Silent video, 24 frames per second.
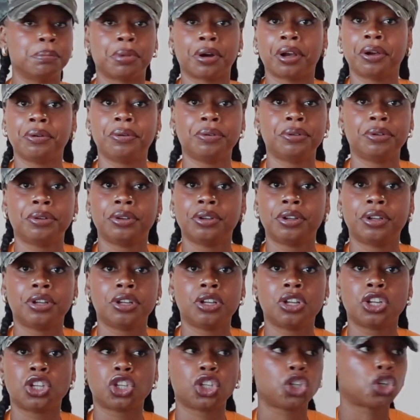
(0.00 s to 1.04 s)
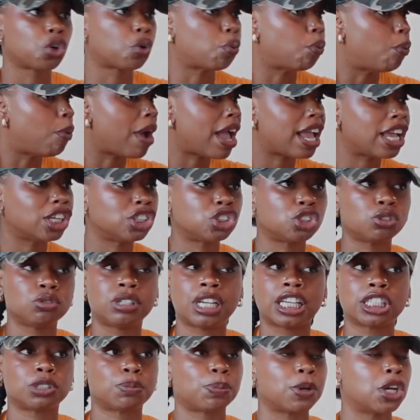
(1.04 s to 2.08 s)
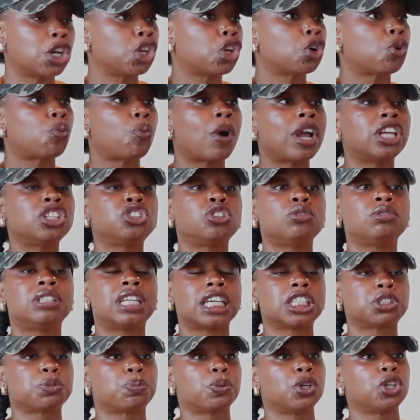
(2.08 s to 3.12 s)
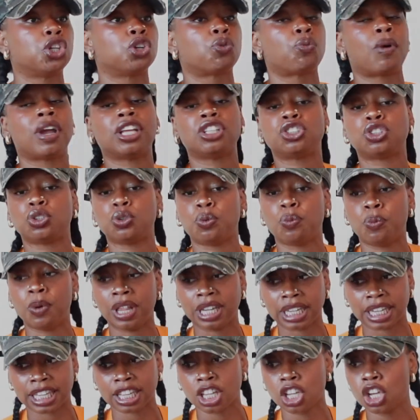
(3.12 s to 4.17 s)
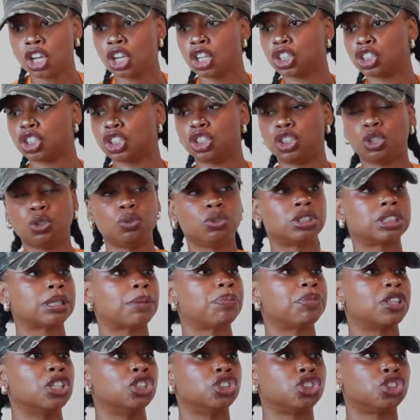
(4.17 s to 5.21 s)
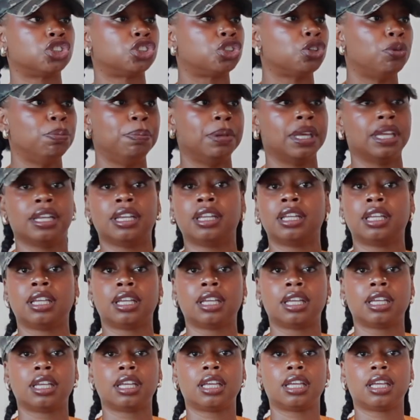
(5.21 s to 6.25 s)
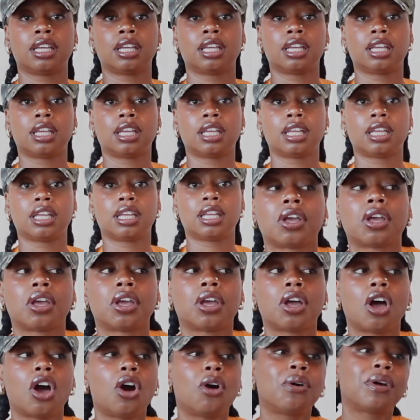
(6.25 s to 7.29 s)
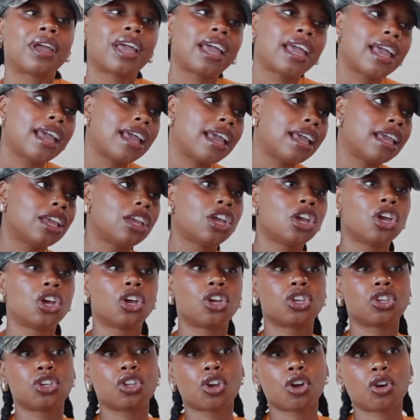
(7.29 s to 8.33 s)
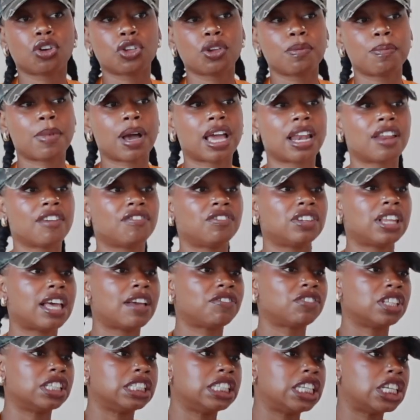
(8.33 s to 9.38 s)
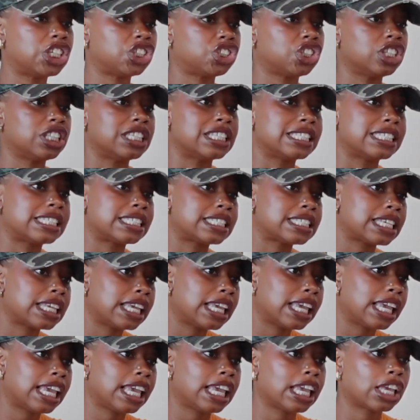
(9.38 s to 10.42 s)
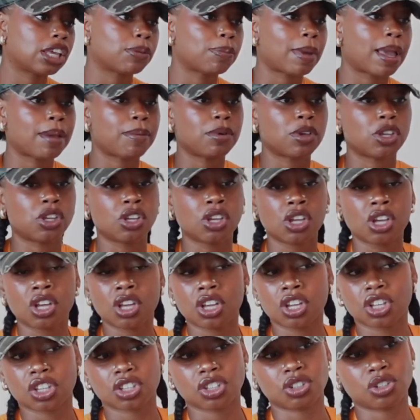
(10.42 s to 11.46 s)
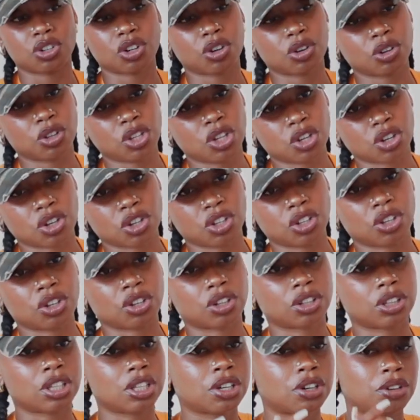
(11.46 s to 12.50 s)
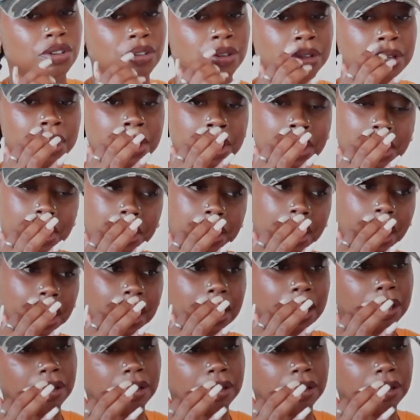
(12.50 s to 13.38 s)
bro. You're way too desperate. You're way too desperate. You're way too willing to do something stupid. Okay, you know, you might have left a dish in the sink. Maybe, you know, you're a little, like,